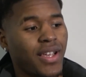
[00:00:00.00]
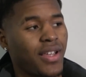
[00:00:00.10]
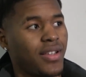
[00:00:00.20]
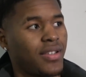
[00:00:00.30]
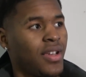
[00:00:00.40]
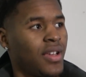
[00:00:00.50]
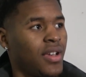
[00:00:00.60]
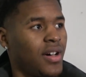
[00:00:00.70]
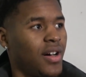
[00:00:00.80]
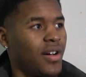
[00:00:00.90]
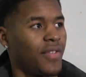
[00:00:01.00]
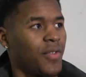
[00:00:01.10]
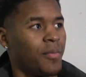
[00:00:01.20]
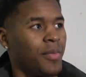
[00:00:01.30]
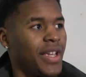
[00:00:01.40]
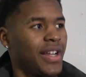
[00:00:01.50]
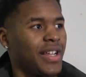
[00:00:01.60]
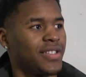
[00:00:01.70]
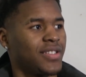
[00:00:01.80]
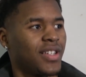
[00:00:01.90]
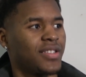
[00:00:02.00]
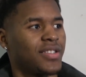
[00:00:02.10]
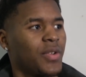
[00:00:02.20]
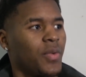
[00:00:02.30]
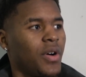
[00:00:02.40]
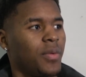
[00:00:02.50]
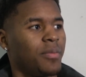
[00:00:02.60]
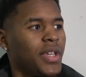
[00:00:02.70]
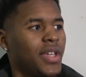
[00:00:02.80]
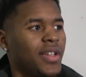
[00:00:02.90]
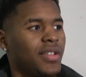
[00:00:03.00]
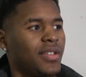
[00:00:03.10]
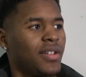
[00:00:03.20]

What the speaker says: and for me, that just doesn't sit well with me, and